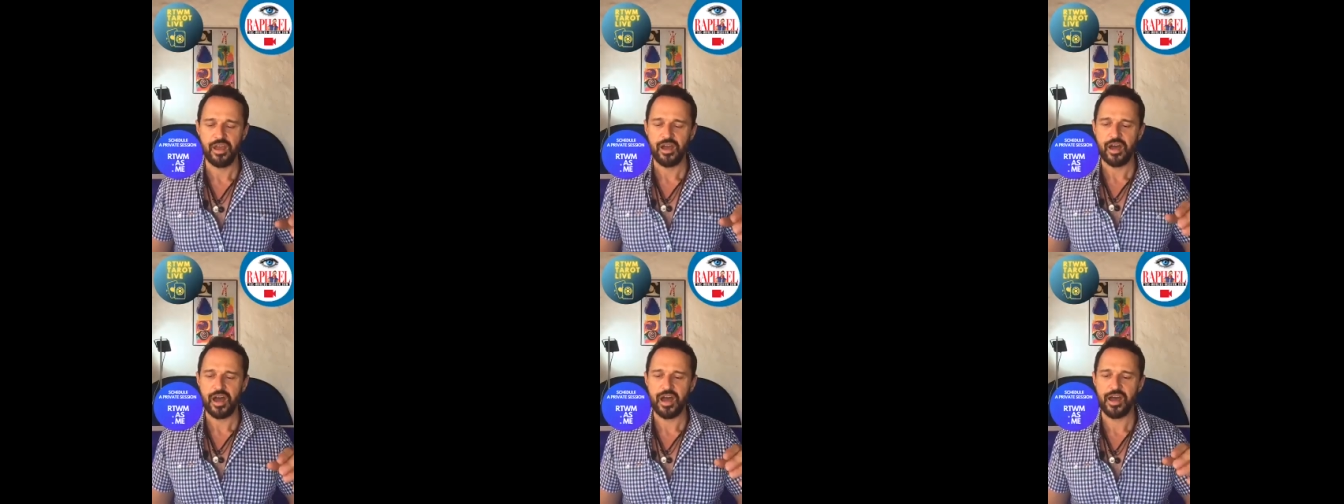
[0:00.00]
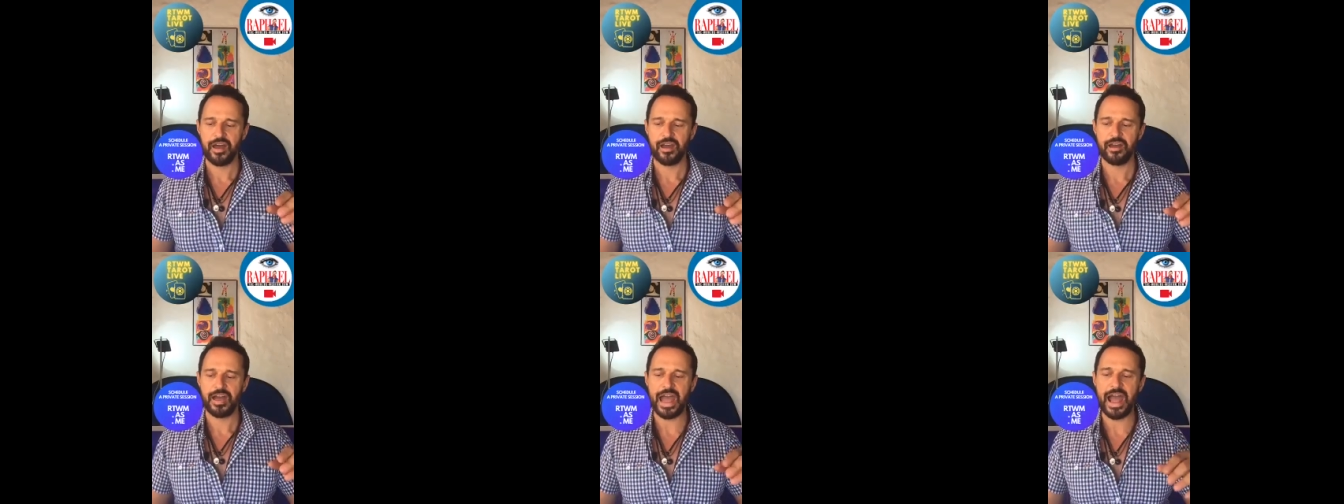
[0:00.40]

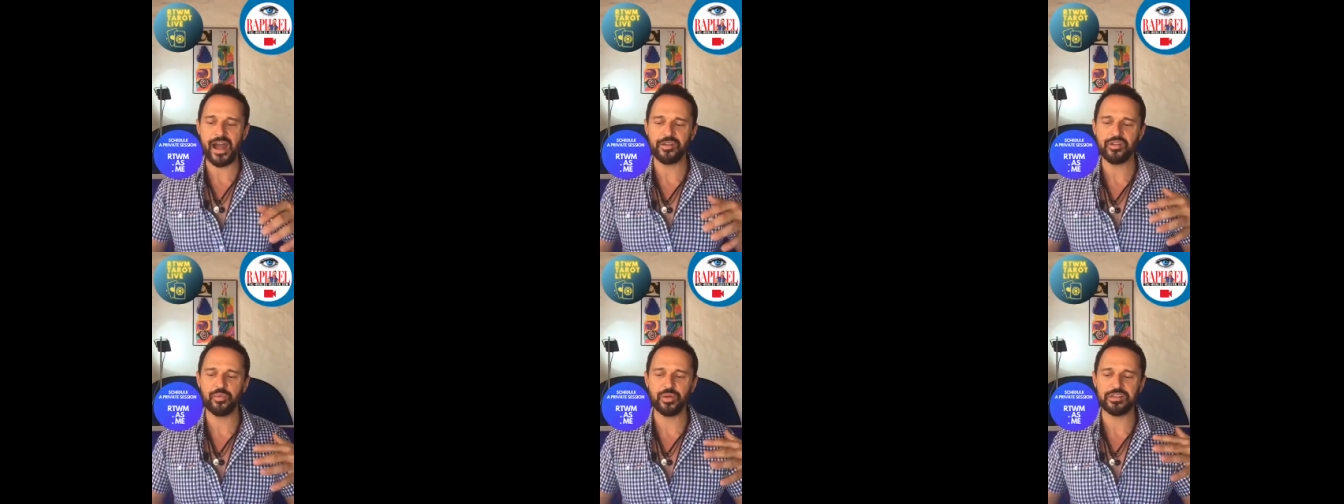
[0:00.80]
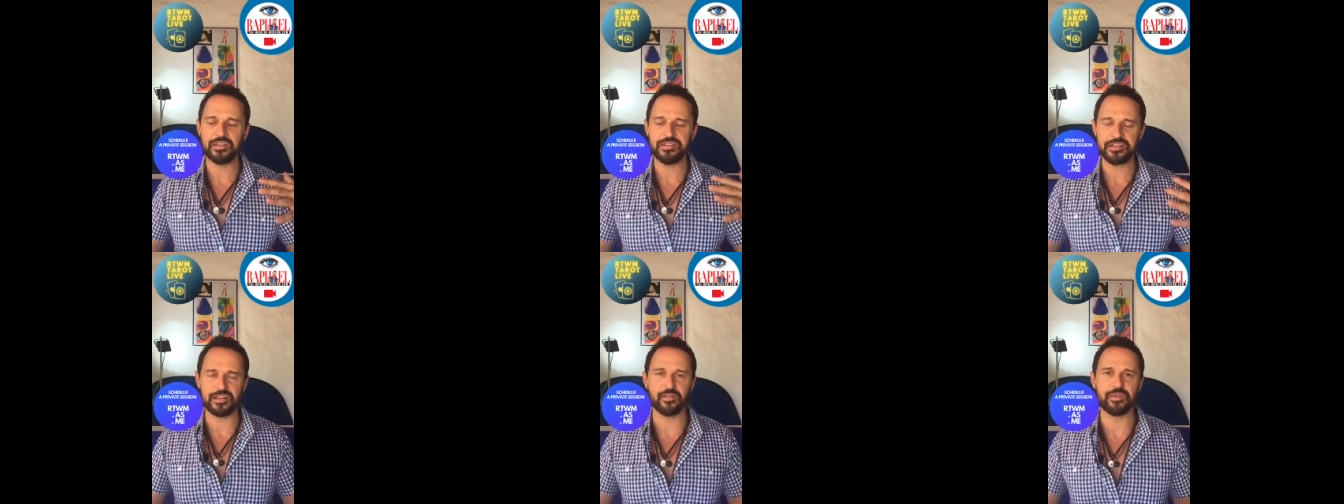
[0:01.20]
how you want to
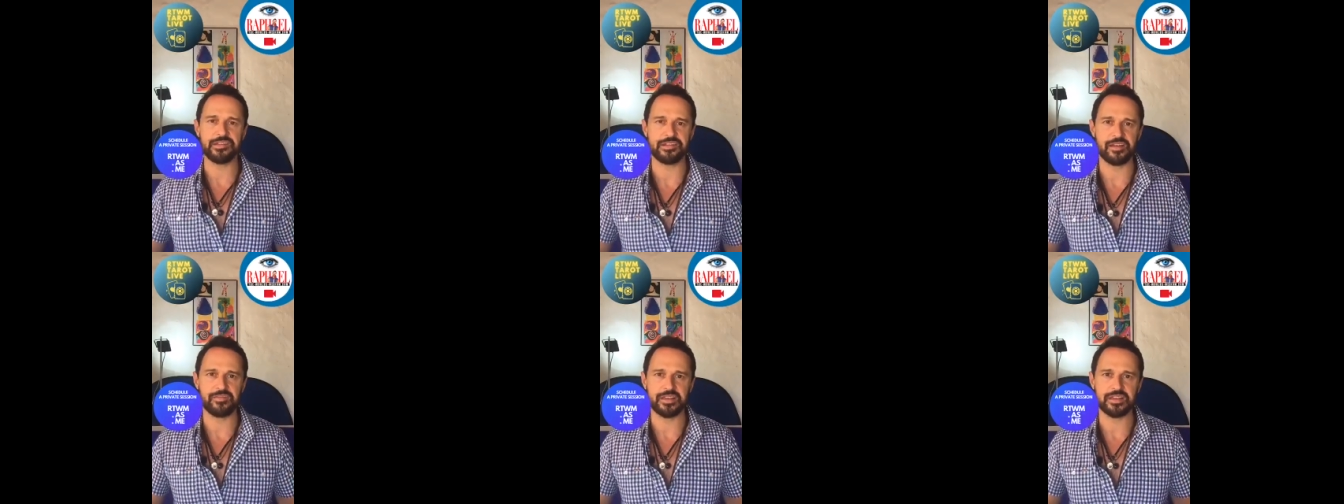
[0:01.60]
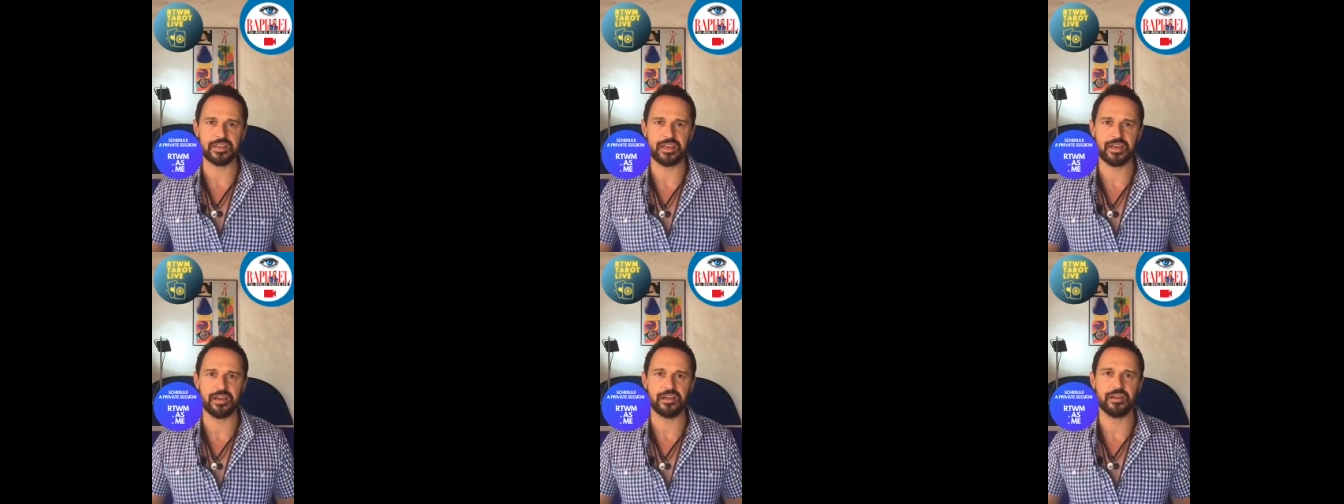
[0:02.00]
deal with
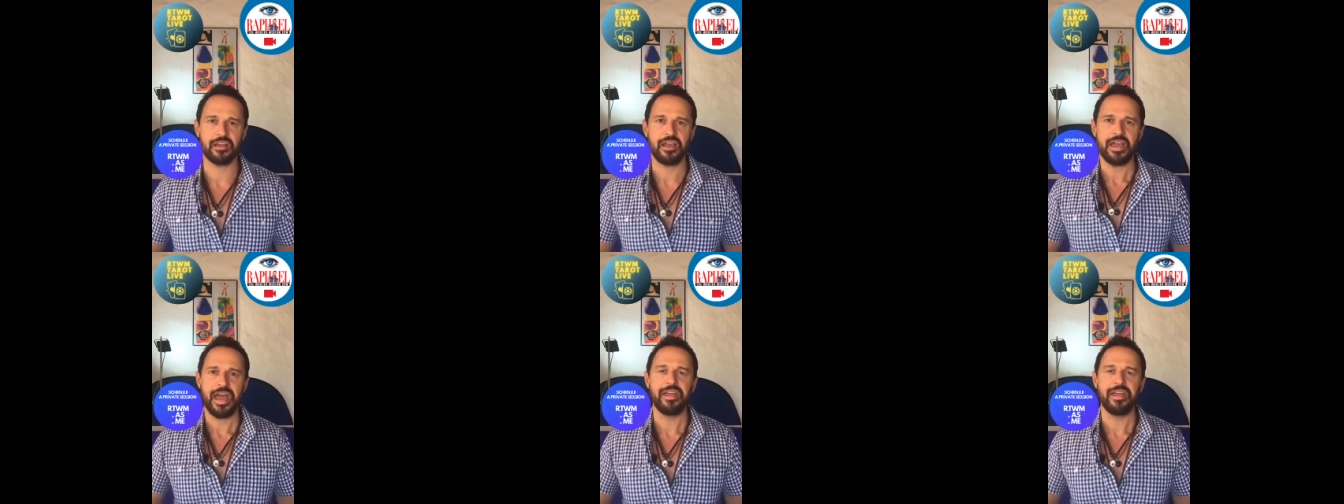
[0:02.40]
everything,